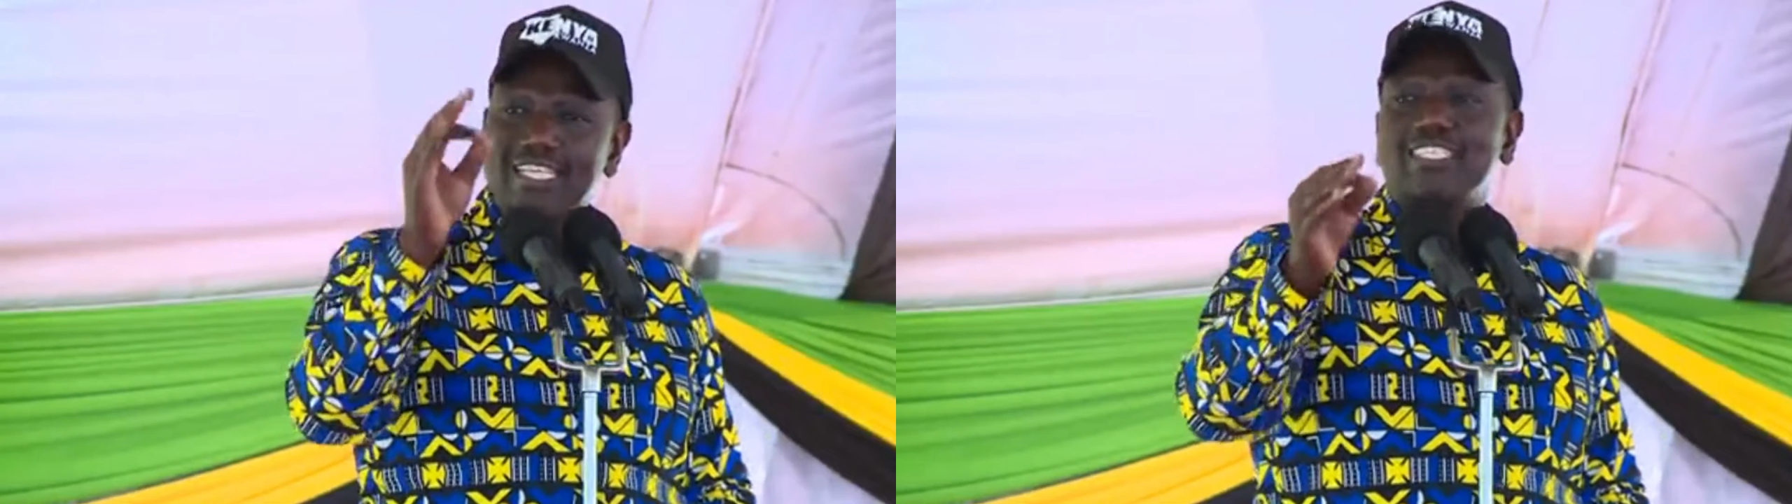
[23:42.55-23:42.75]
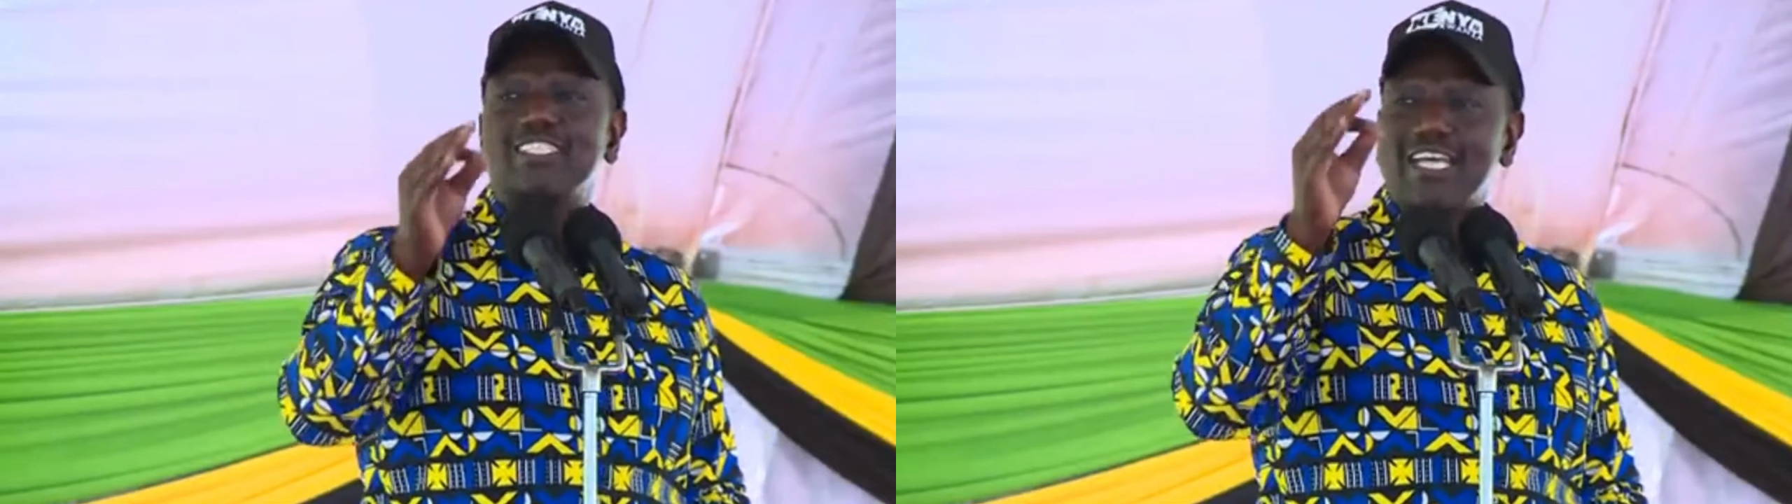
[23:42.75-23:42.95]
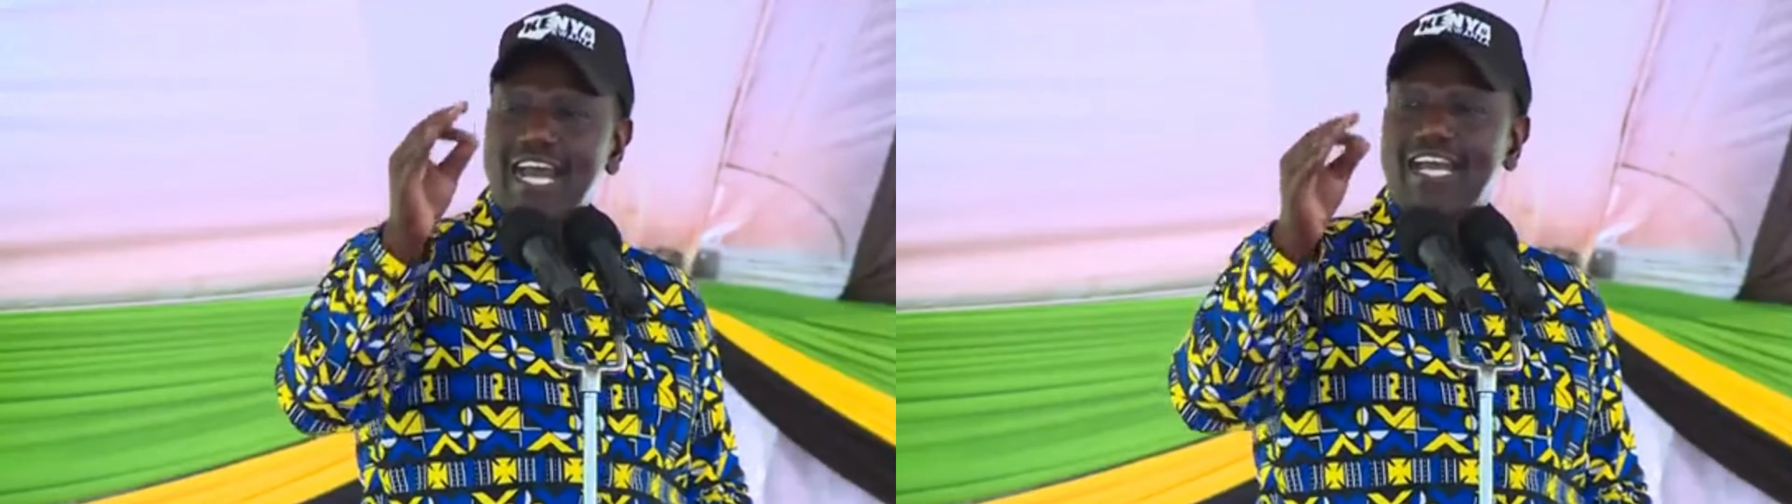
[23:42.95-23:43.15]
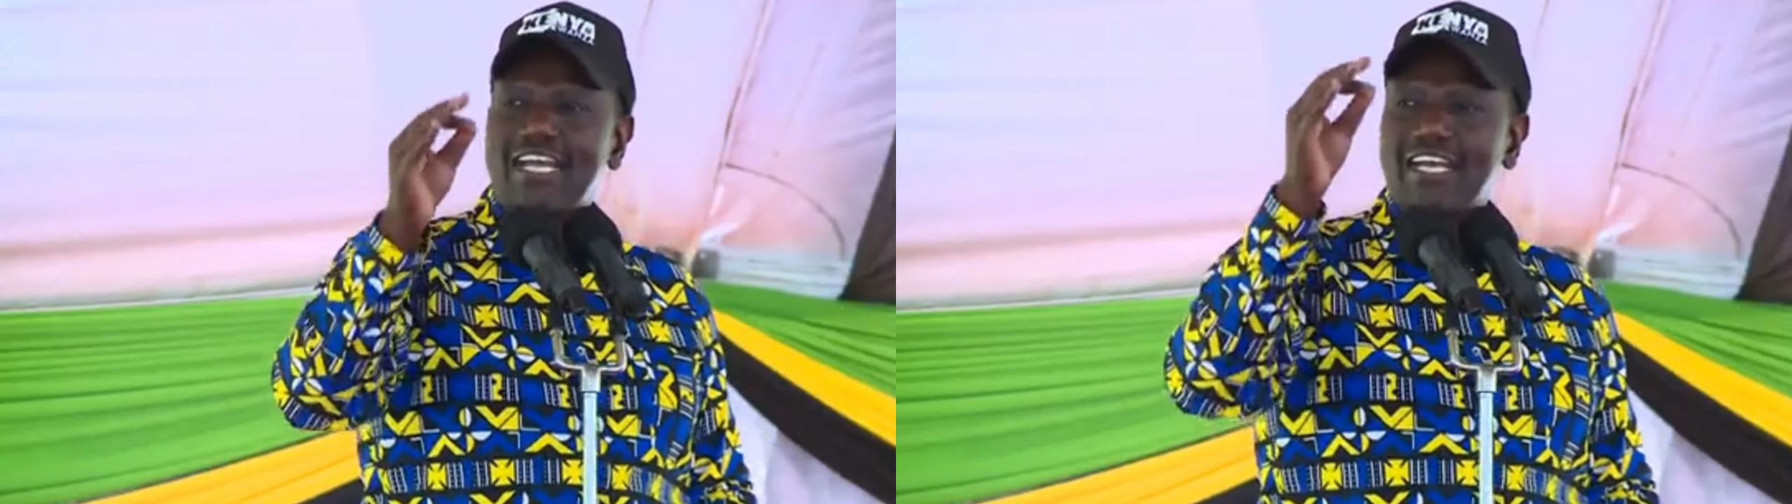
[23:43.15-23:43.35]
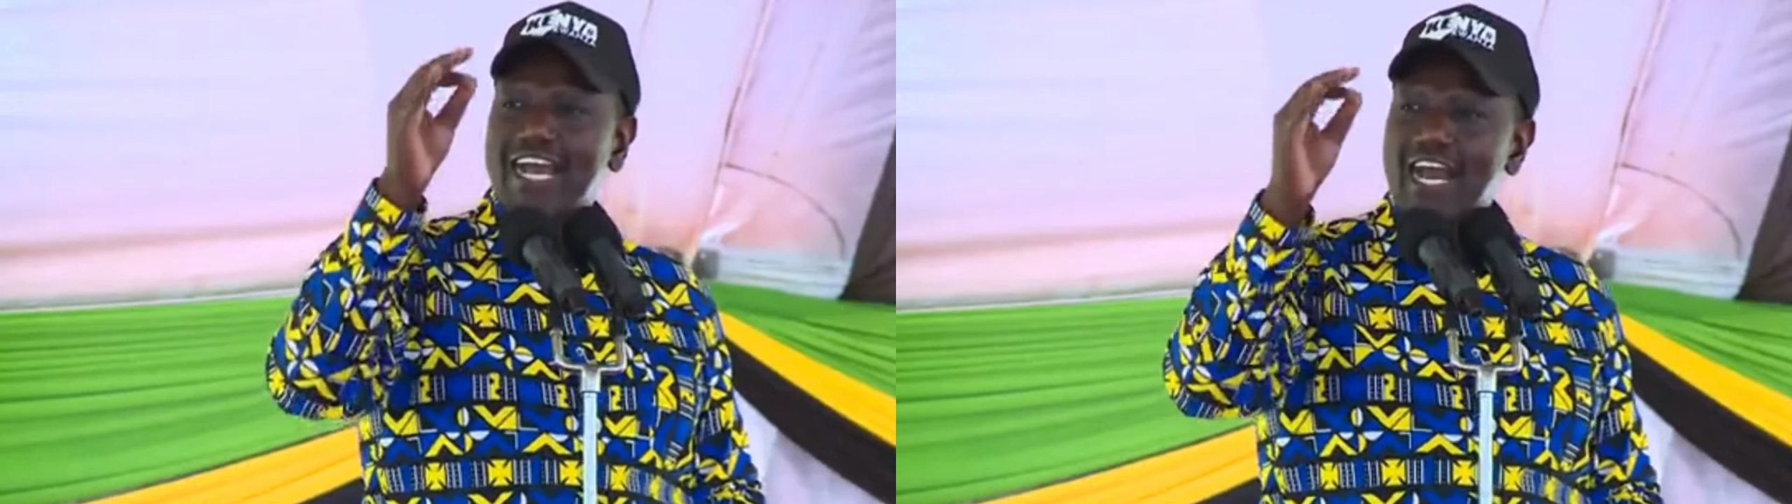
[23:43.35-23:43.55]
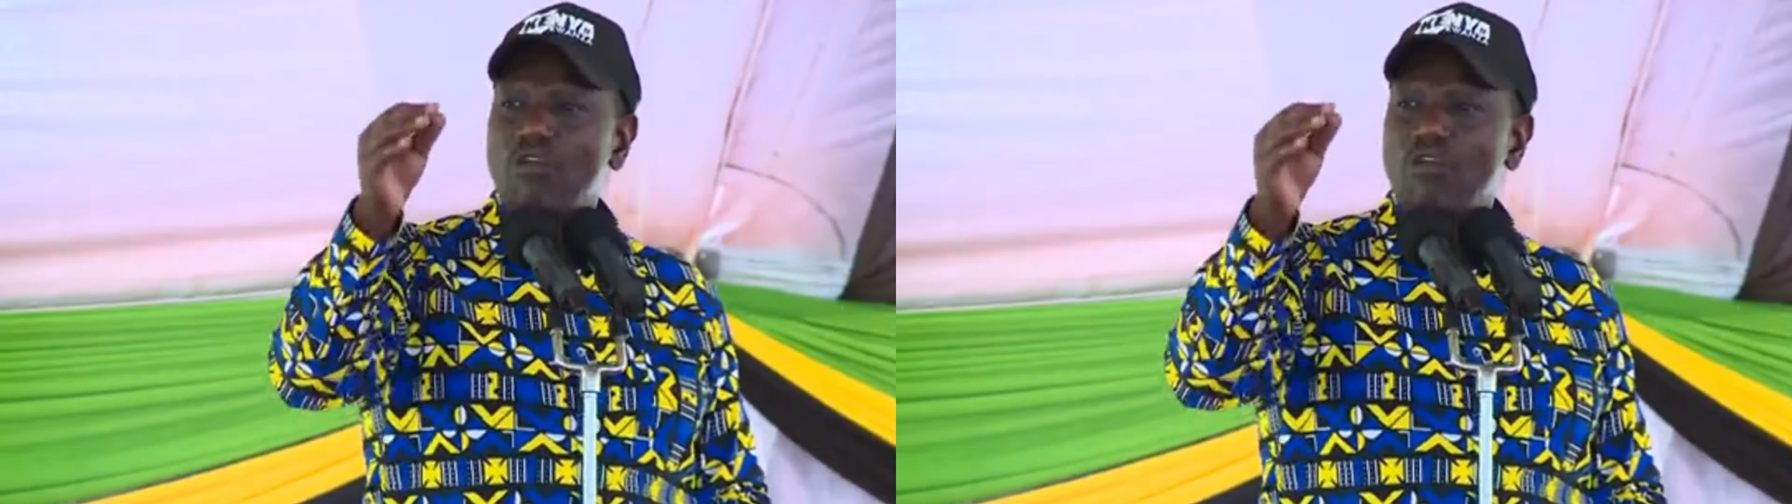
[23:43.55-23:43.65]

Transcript: these are